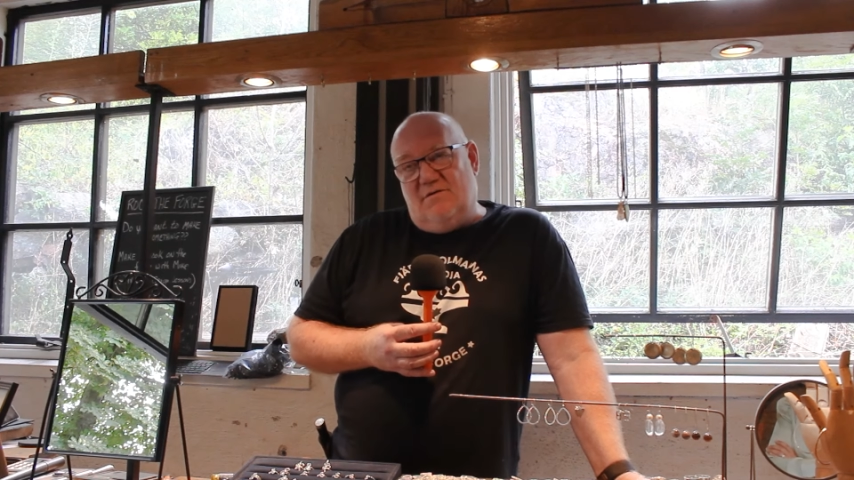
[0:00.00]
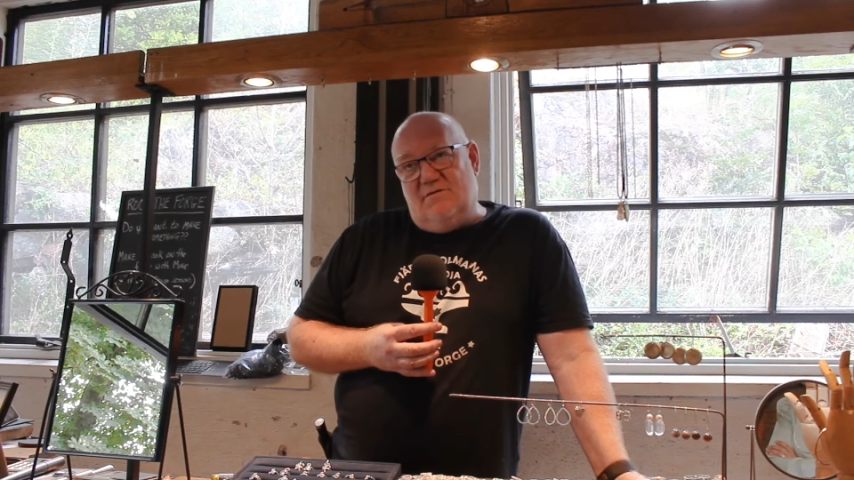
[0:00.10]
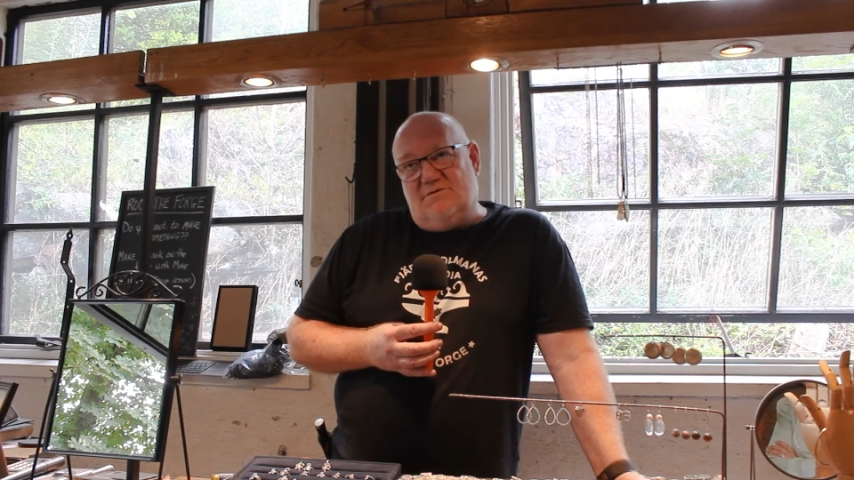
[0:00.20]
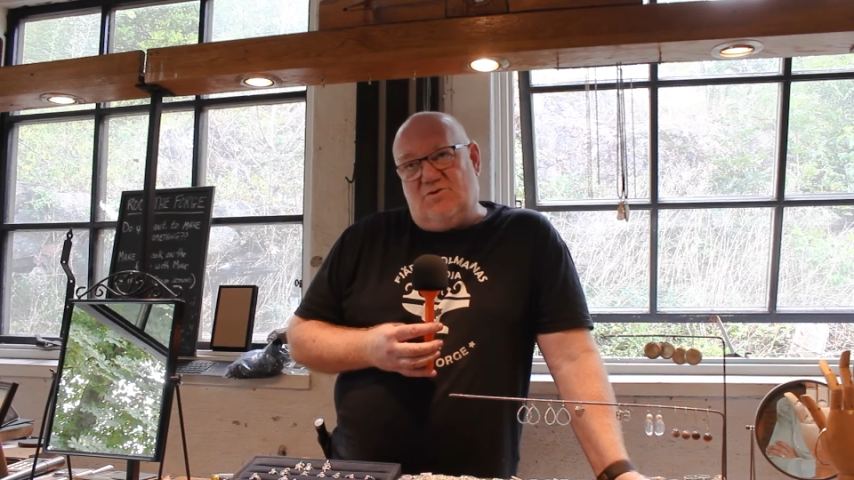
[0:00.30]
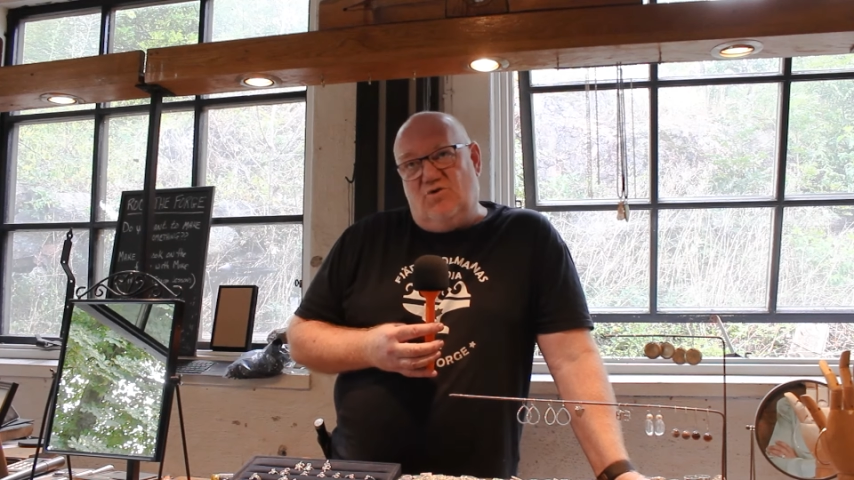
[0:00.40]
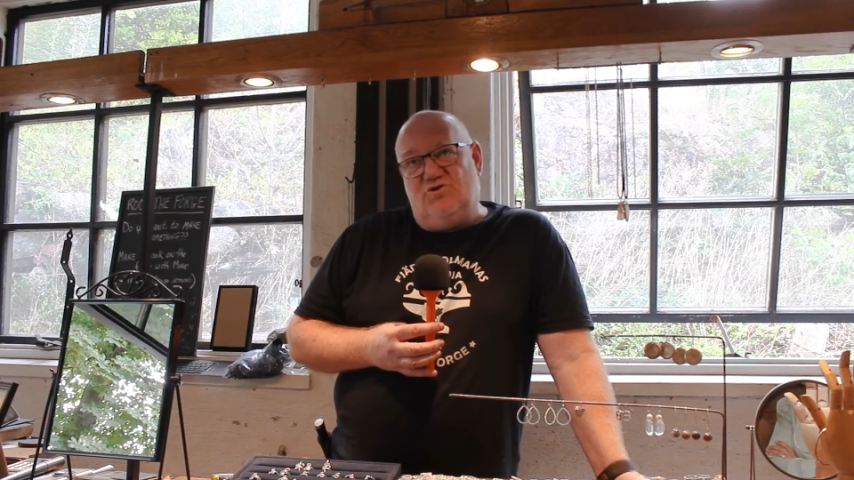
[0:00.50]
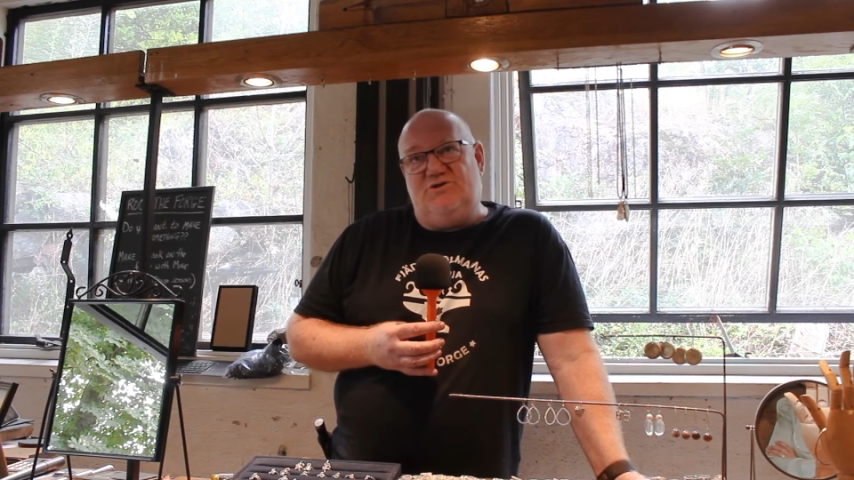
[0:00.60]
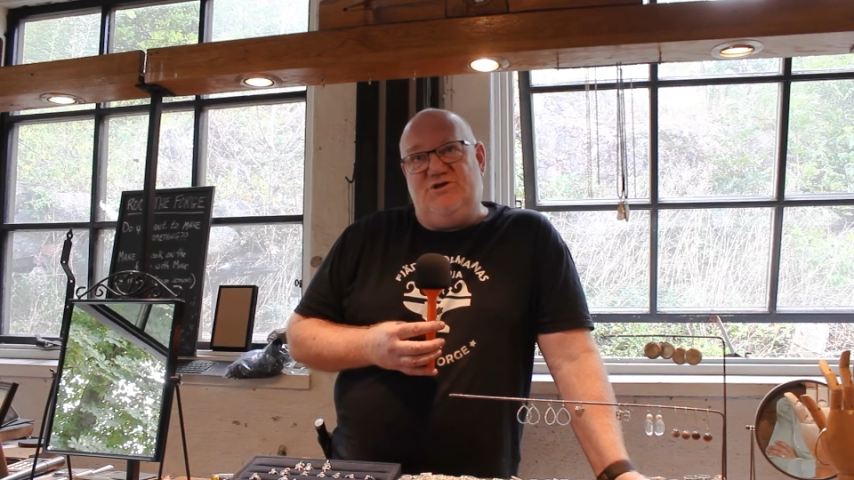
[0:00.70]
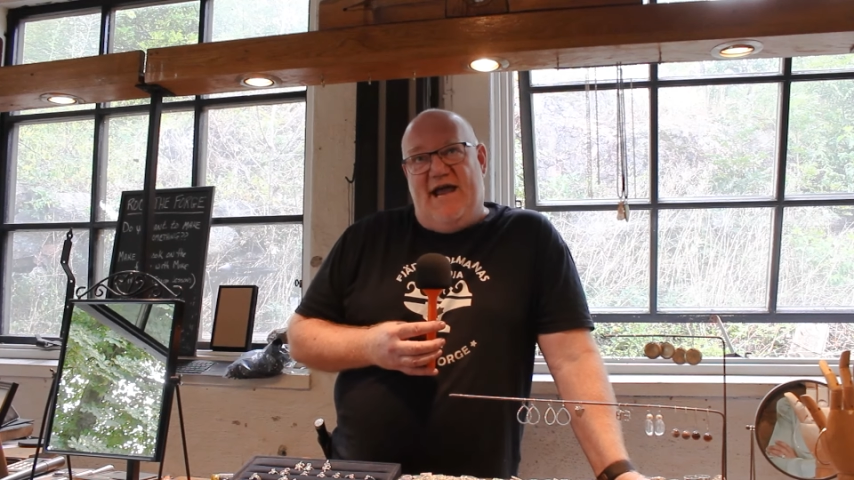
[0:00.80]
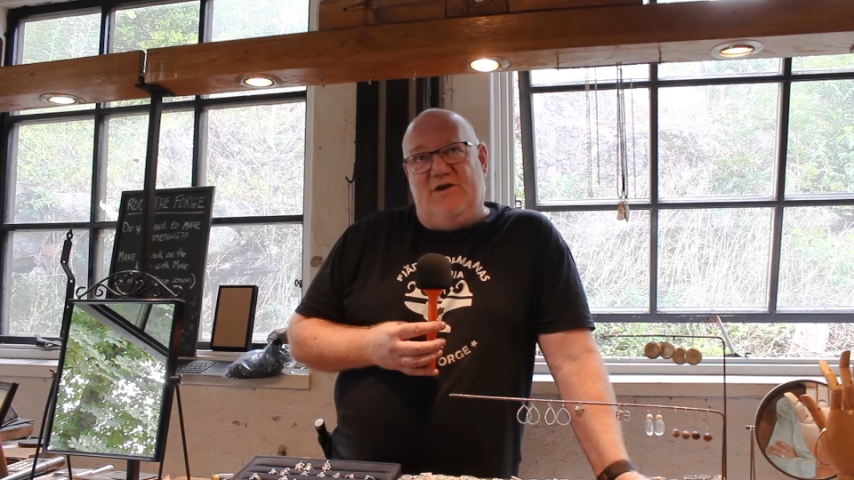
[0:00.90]
so
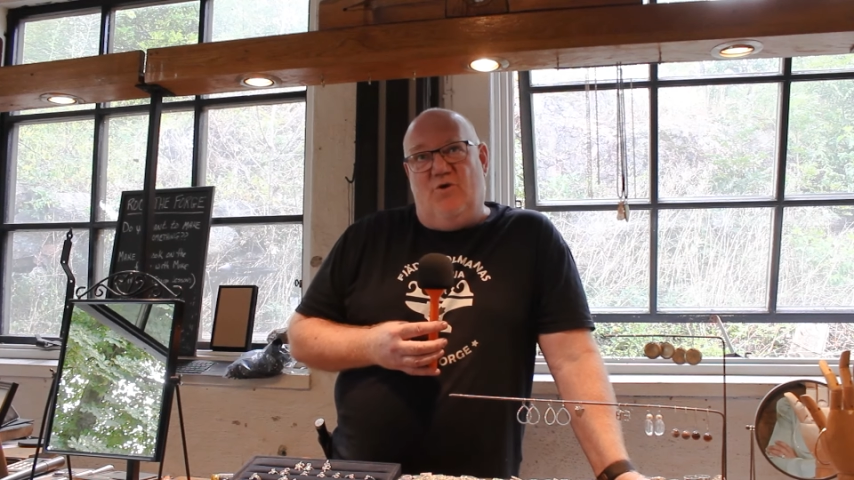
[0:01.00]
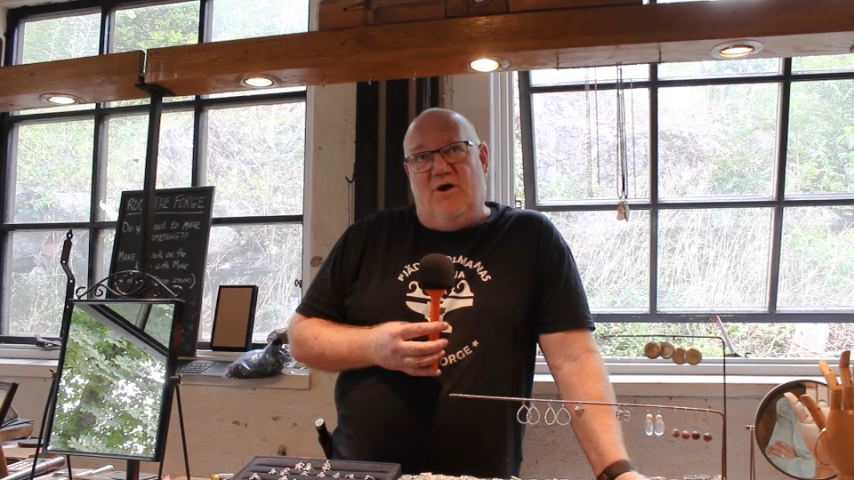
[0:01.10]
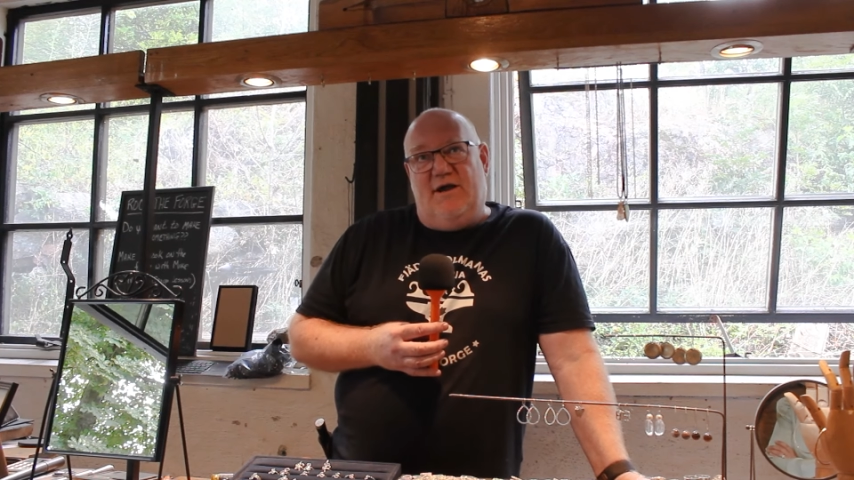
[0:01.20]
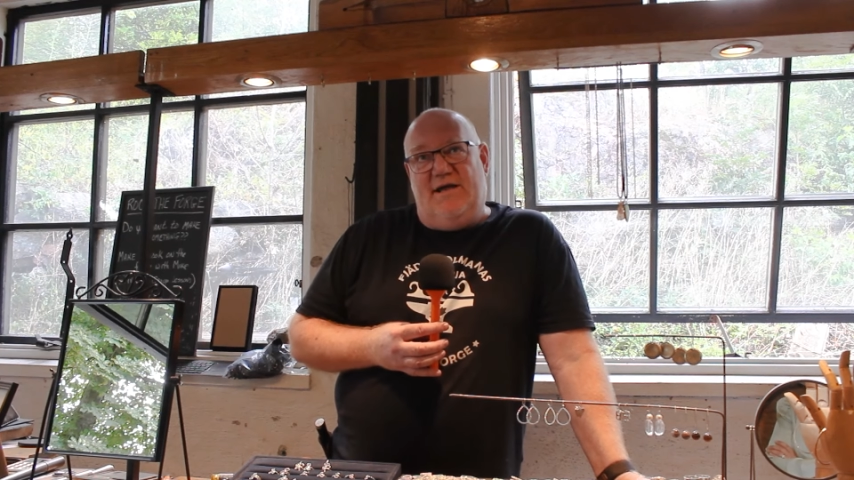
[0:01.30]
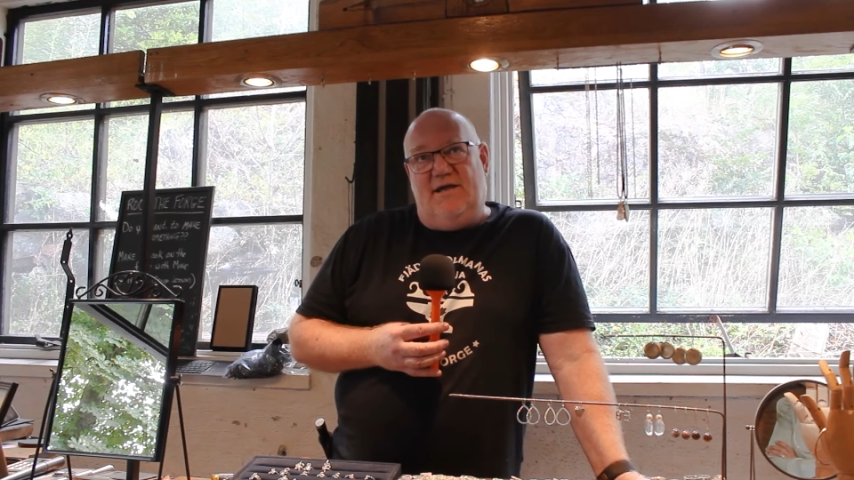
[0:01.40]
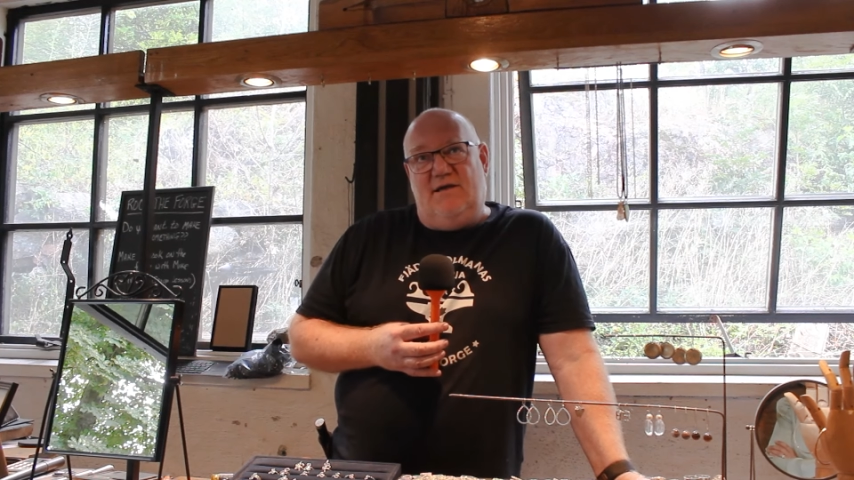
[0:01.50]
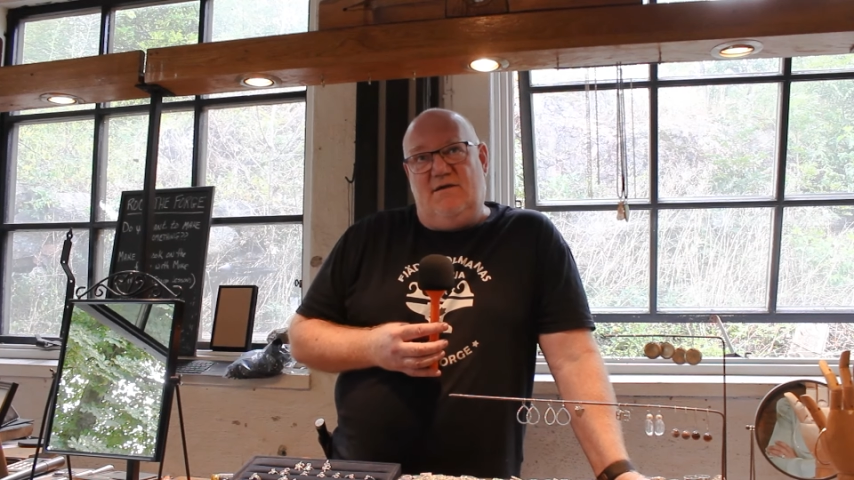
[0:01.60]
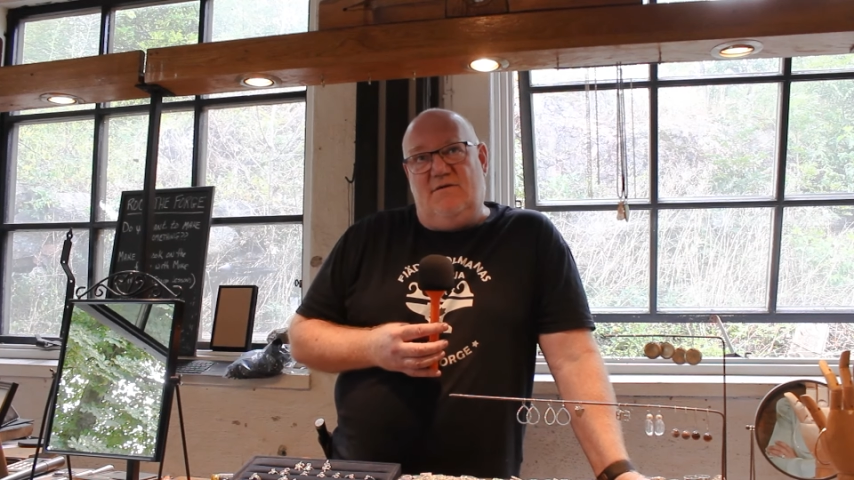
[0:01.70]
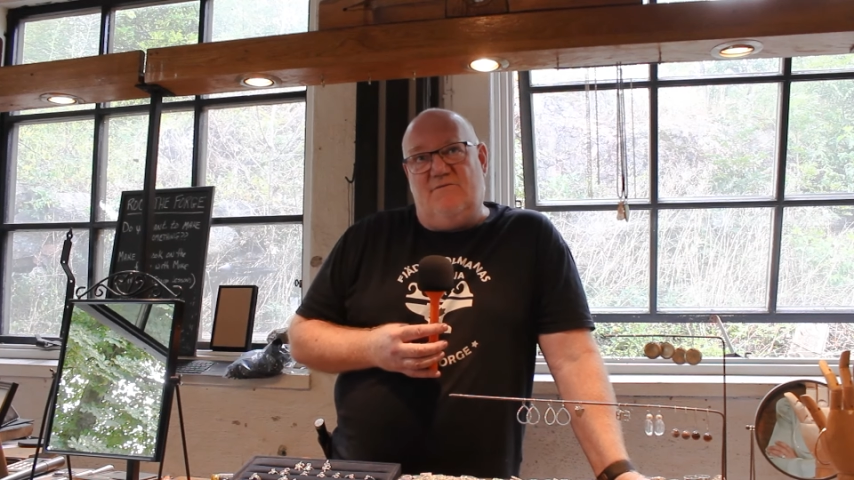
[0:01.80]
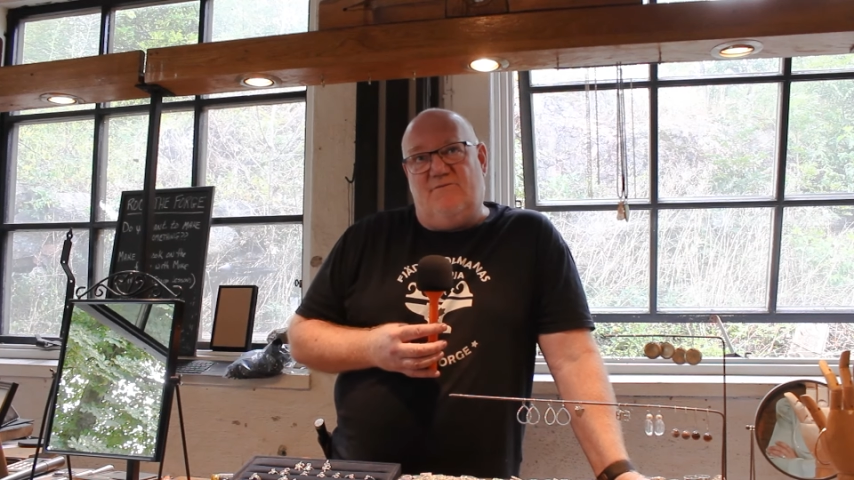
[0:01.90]
January